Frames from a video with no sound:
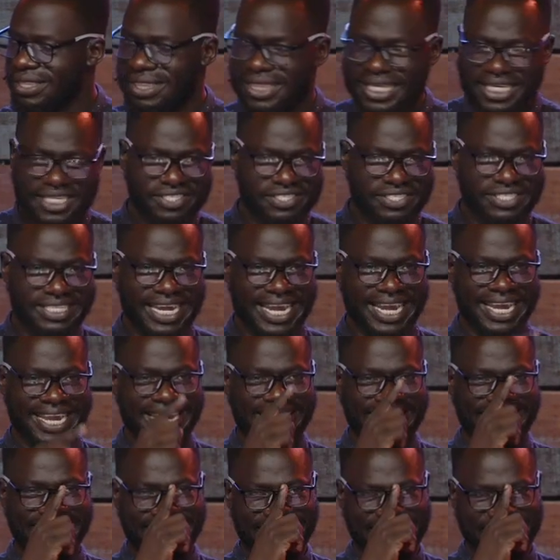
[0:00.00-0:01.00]
this
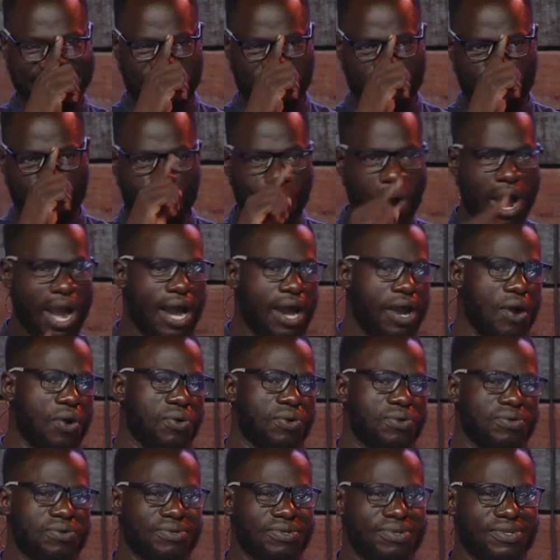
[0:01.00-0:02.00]
day. Wow.
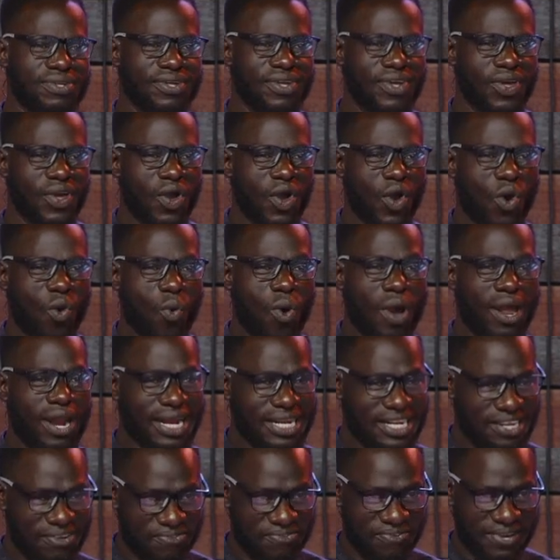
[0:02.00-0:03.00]
What
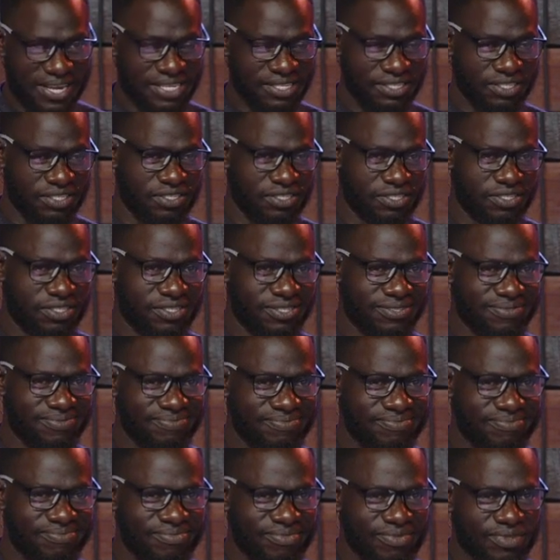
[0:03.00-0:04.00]
a defense
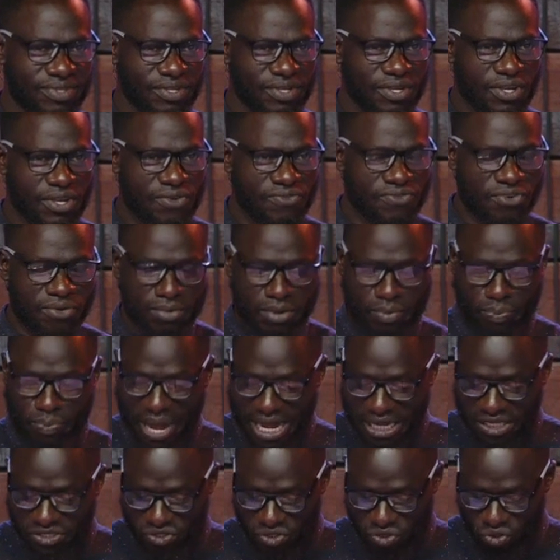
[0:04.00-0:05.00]
from a
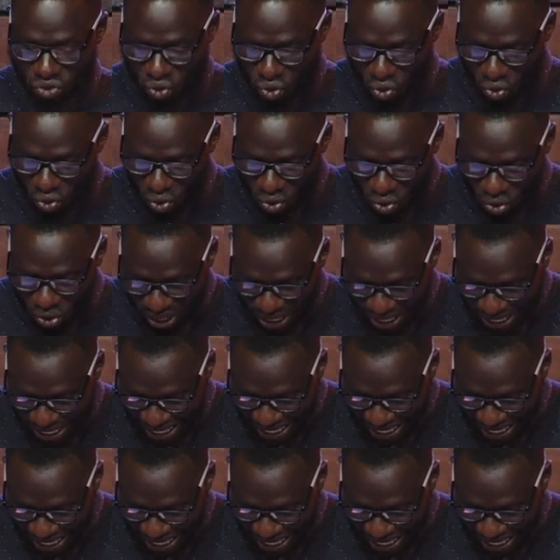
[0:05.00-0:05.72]
person who